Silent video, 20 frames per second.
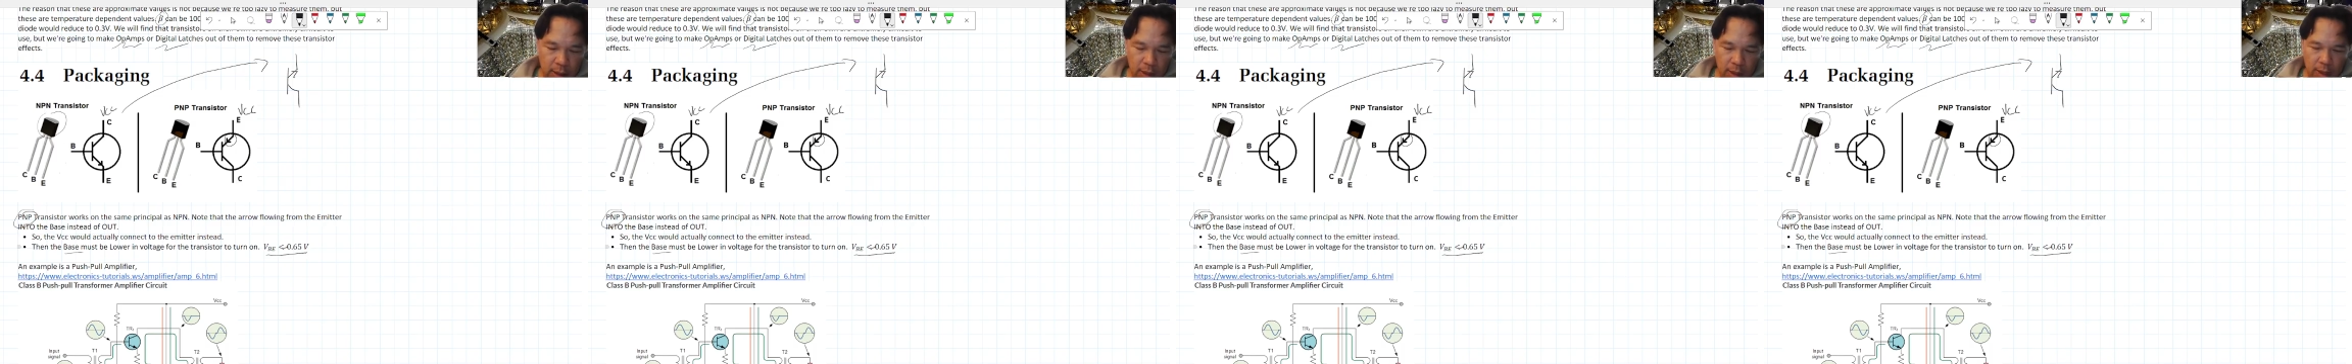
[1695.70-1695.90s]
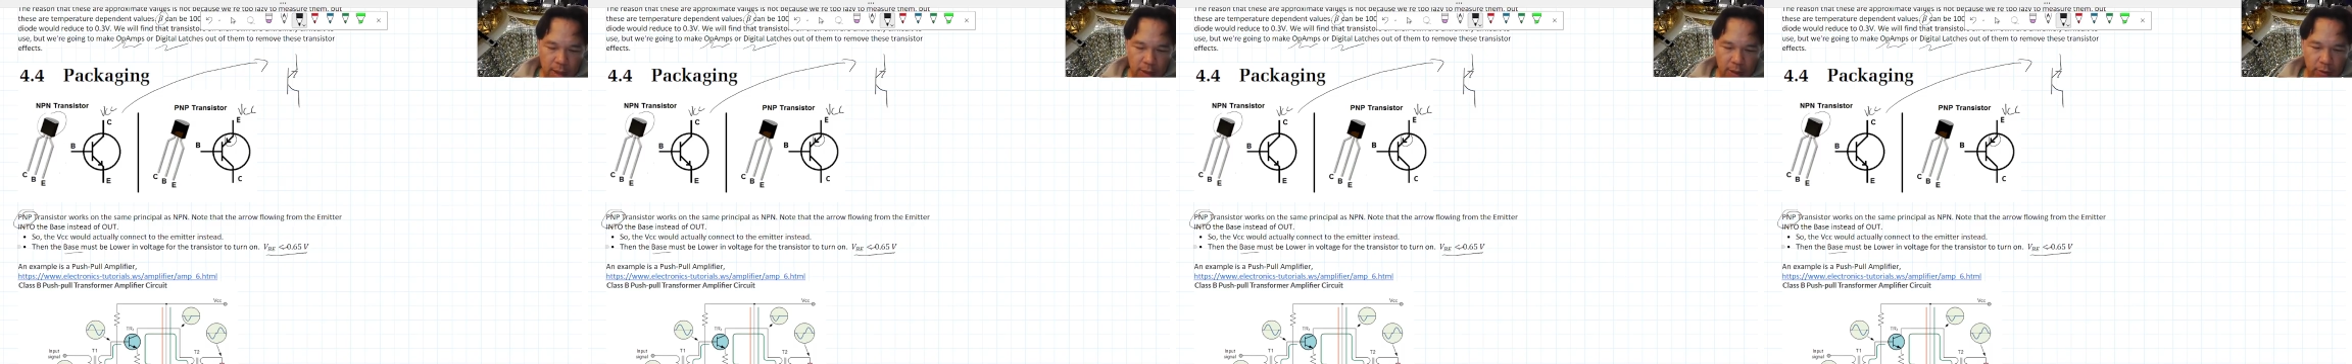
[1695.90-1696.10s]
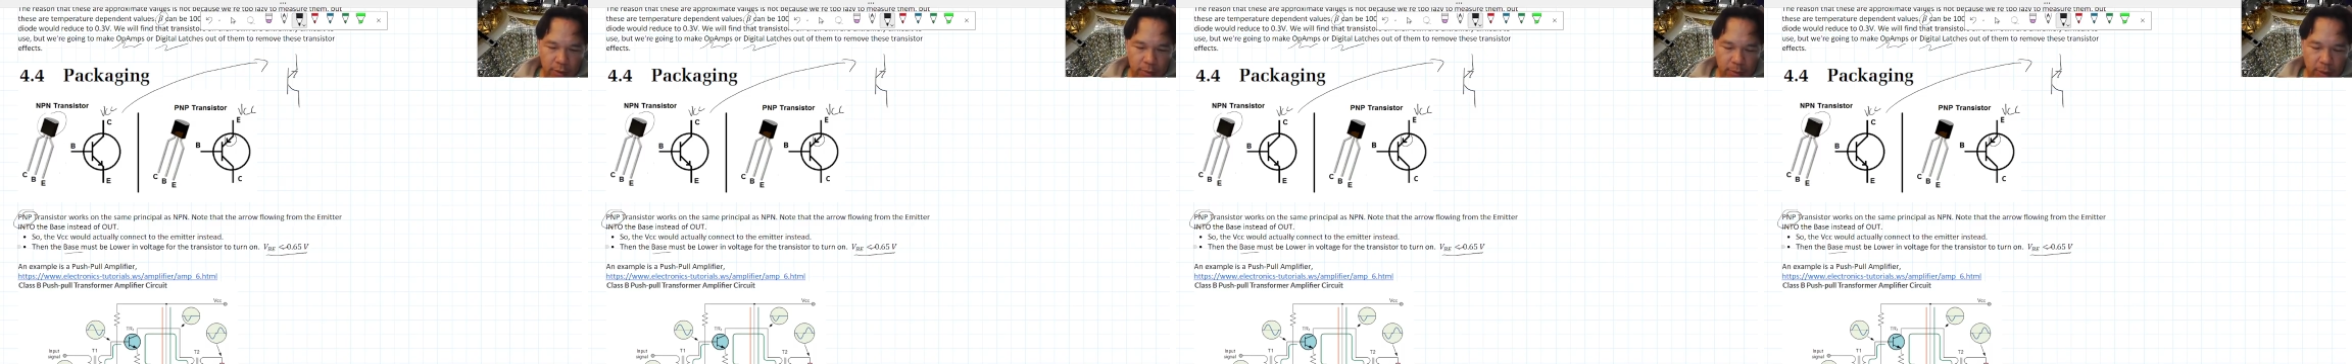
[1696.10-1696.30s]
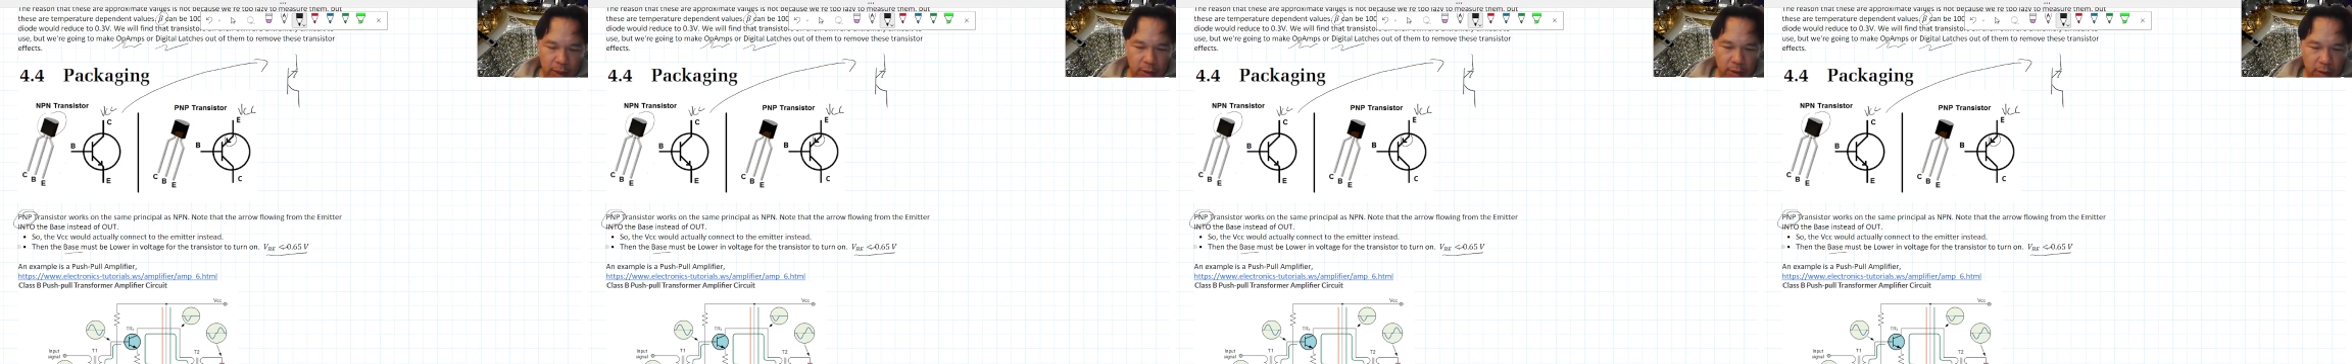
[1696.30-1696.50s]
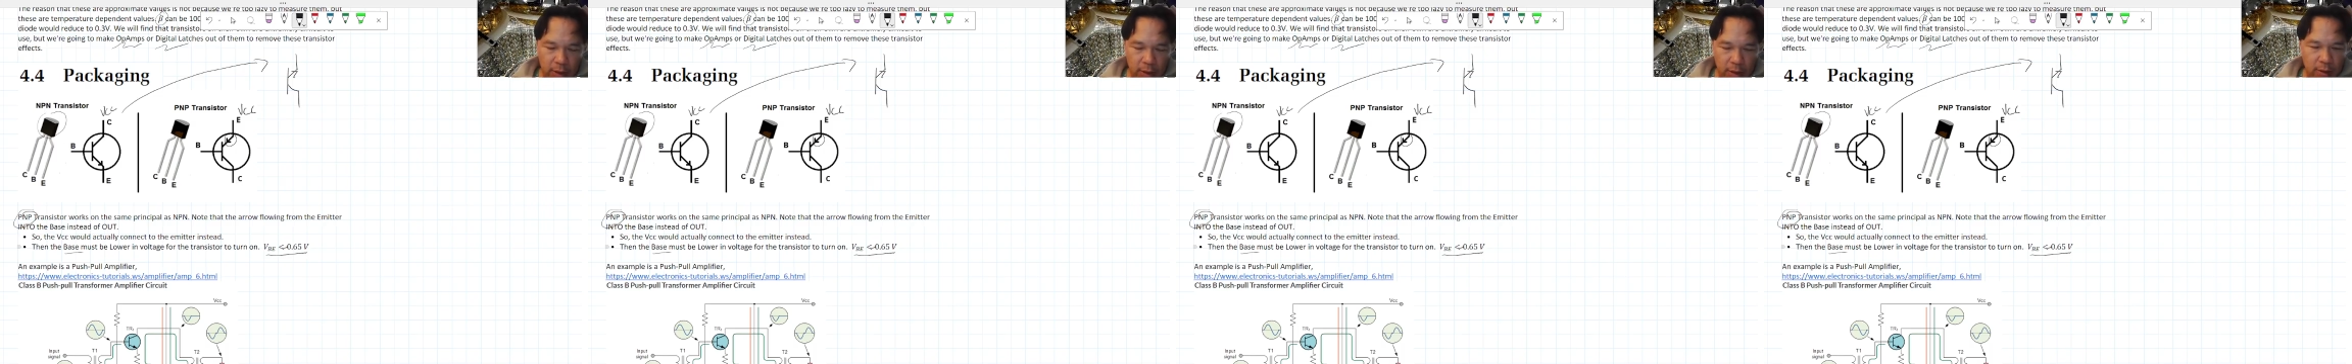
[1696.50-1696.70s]
And you might
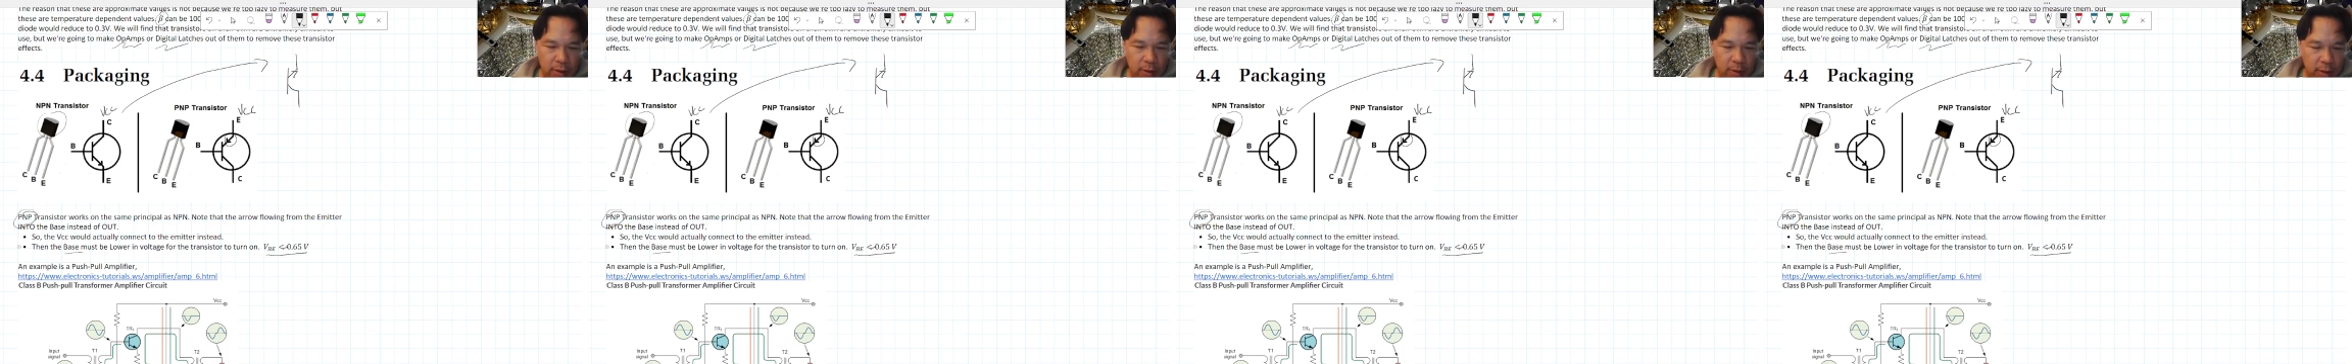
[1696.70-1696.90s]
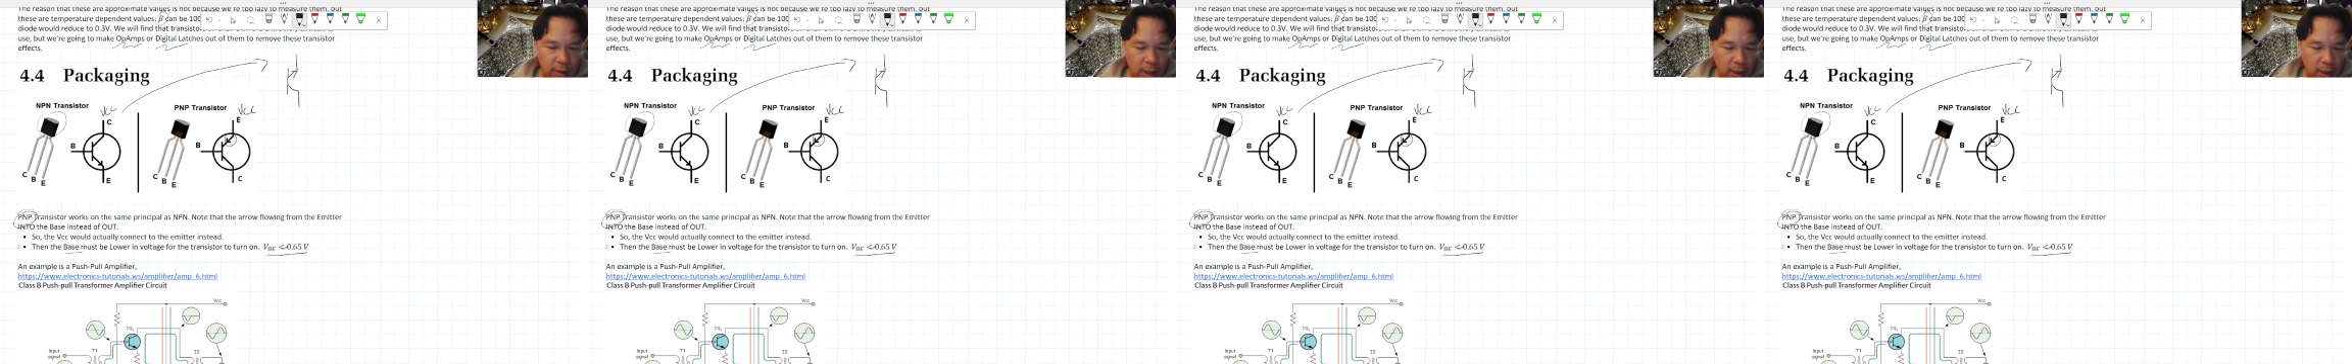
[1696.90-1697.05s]
think, like,